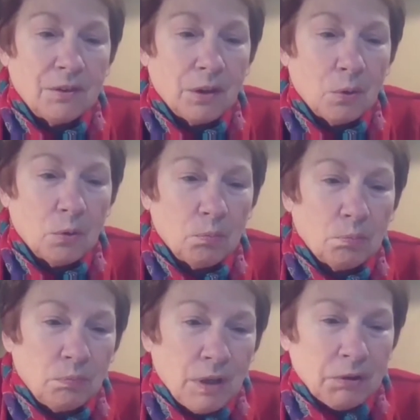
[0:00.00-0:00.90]
So
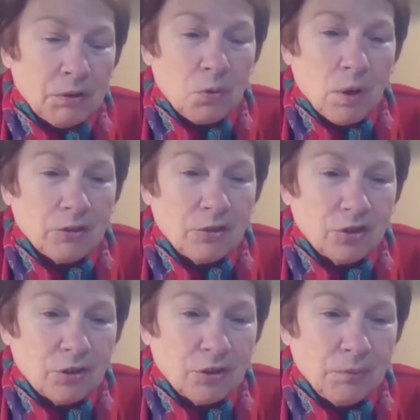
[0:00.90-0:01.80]
next
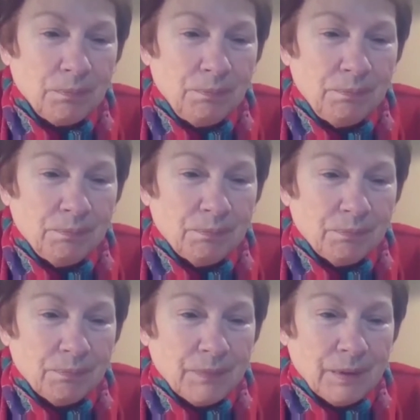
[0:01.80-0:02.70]
question
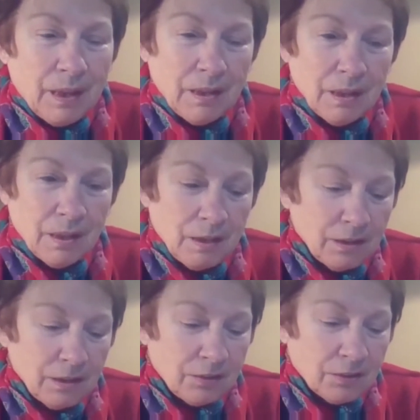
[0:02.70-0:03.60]

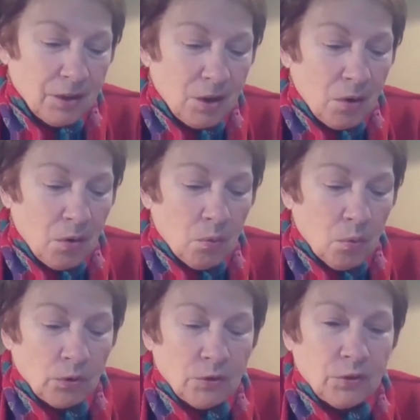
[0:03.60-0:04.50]
is,
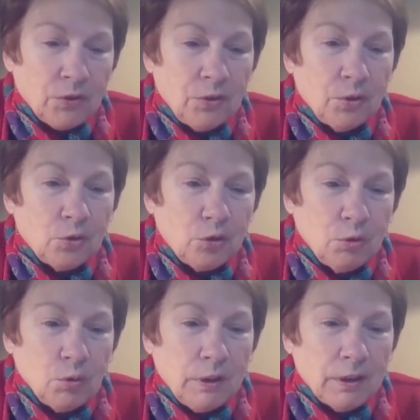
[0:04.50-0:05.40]
what do you
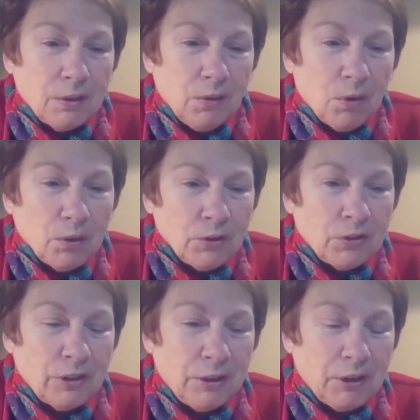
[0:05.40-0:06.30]
truly and
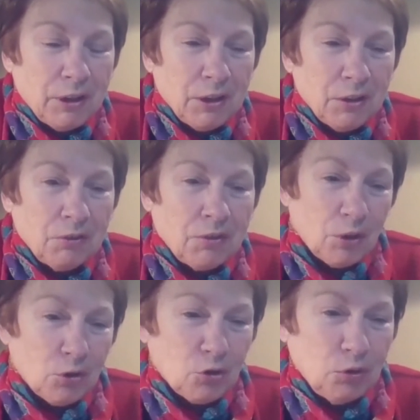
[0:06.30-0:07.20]
honestly think of
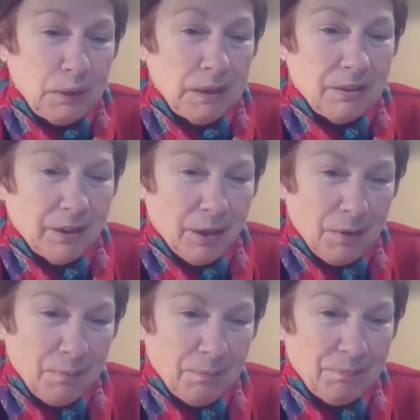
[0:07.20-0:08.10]
social media?